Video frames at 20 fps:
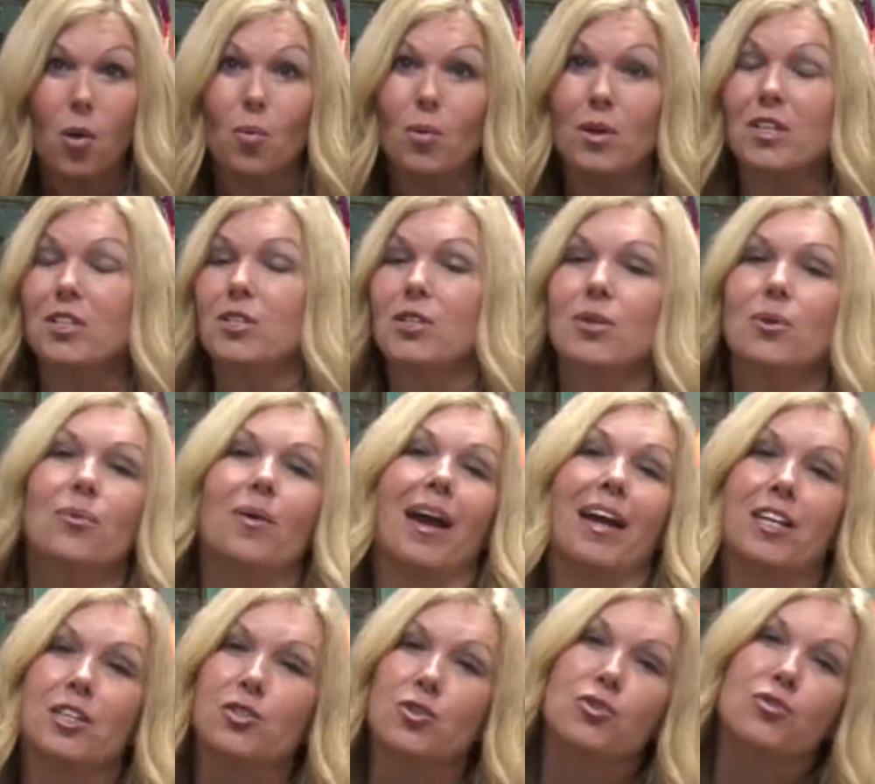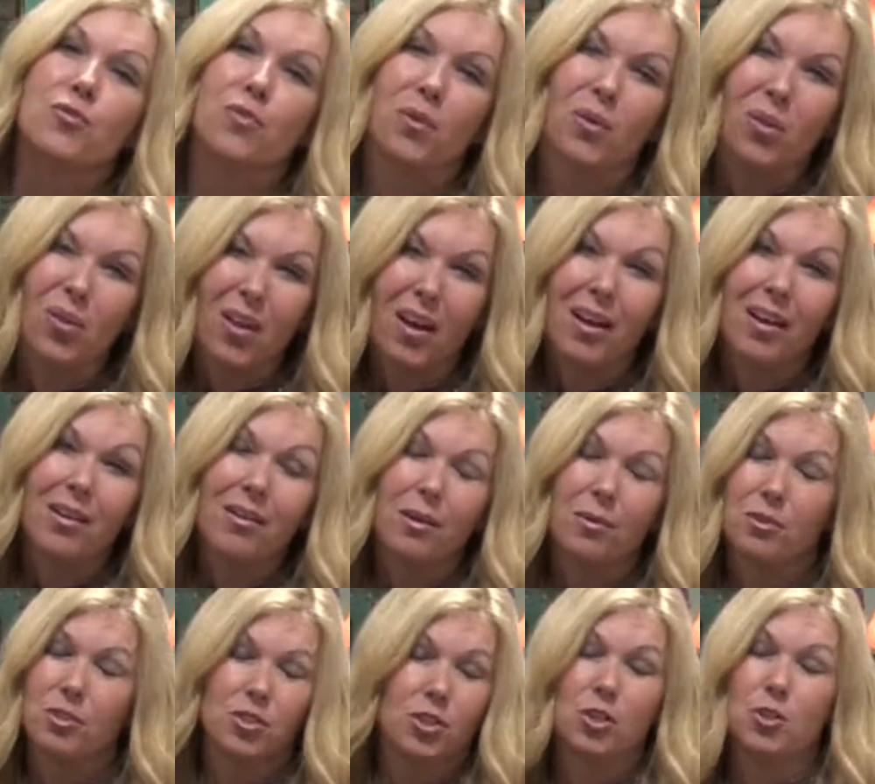We do angels for love,
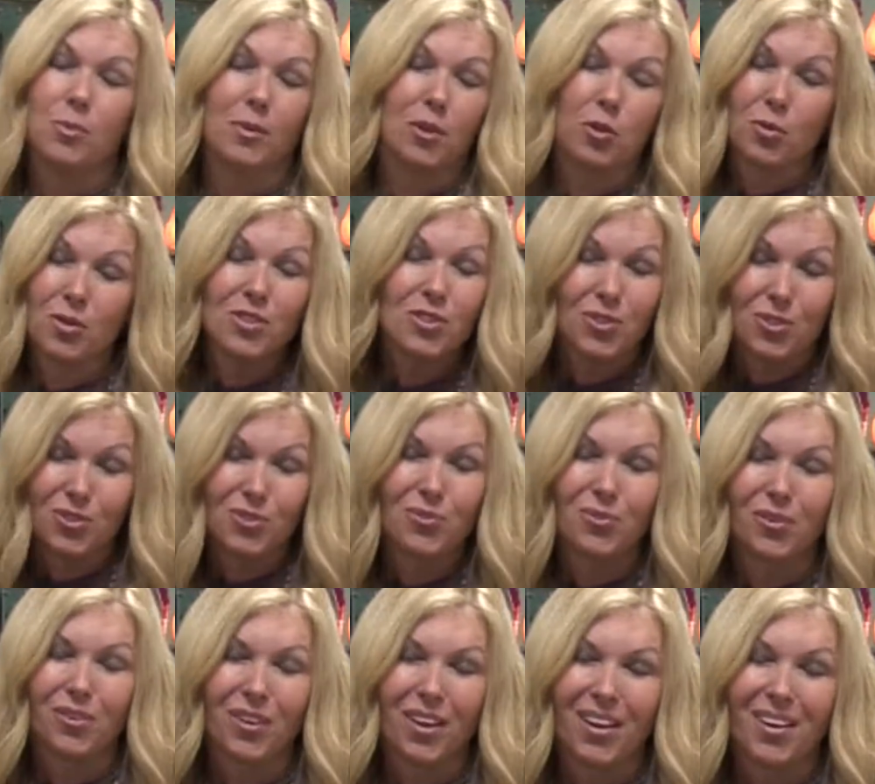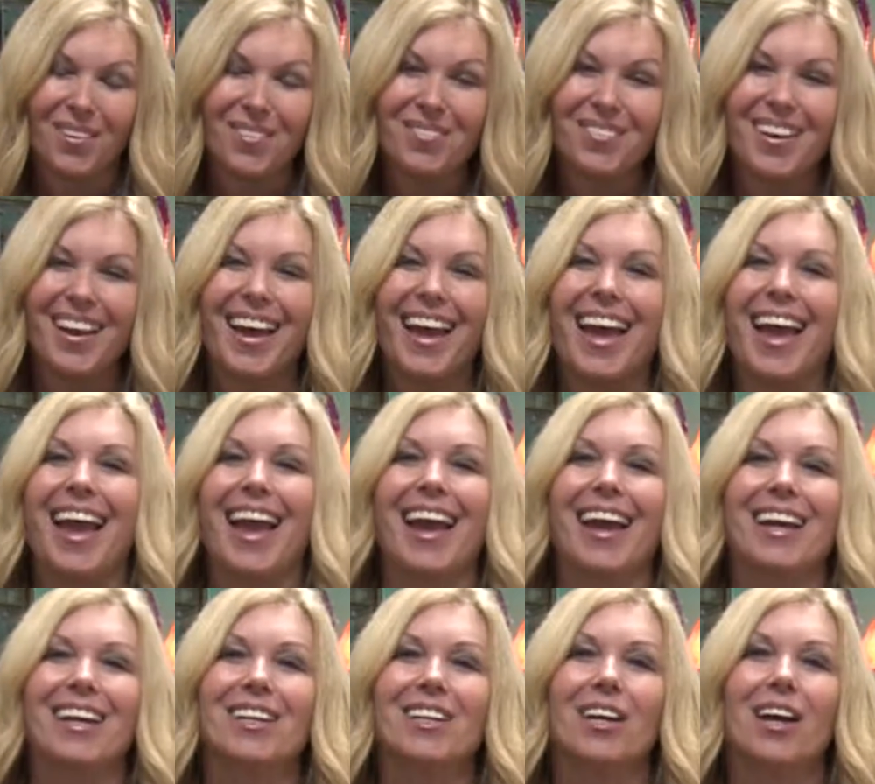crystals for love,
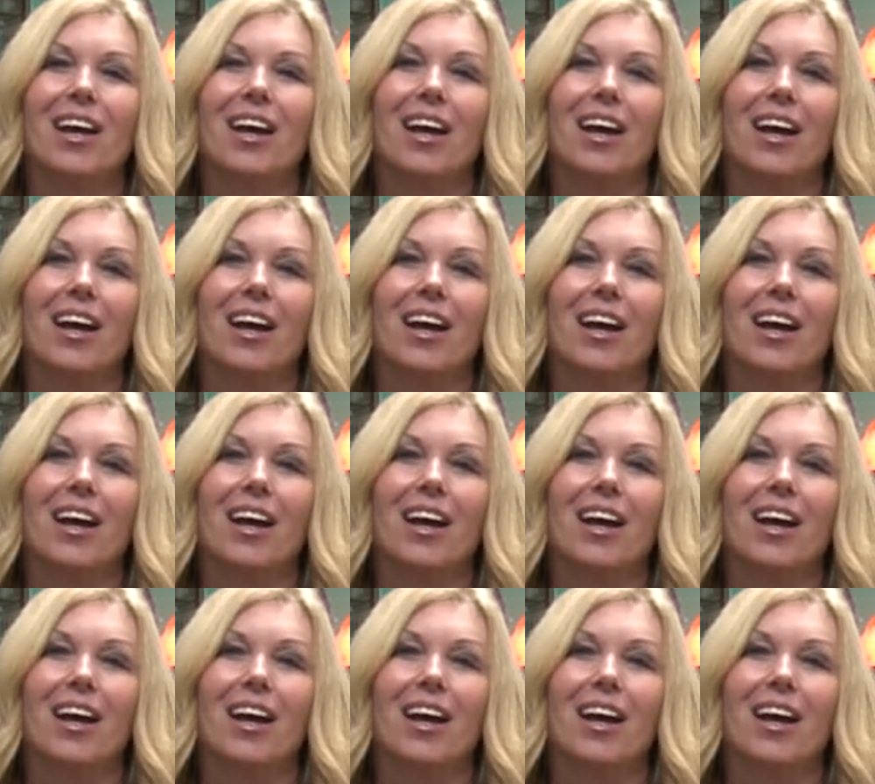and